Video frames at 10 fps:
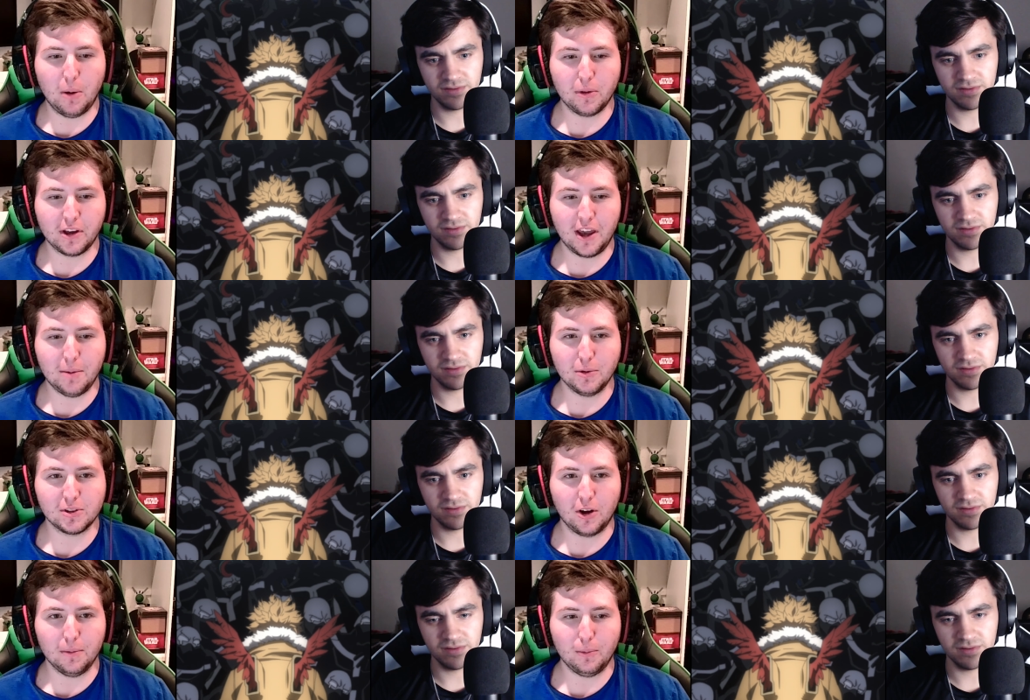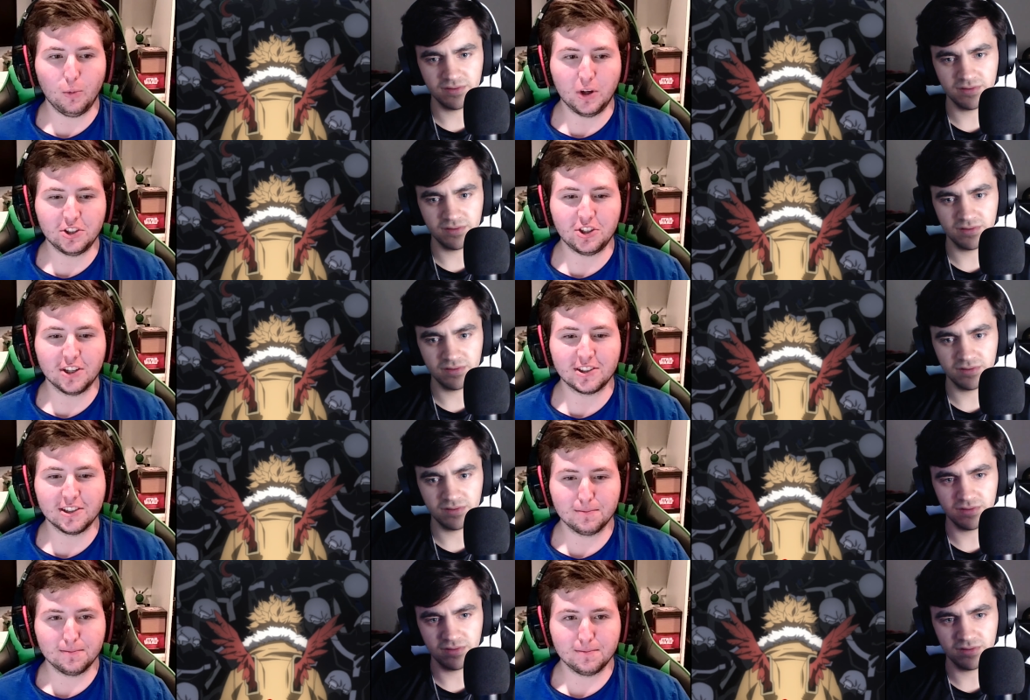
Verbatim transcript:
Speaker 1: with a game? It was called One's Justice.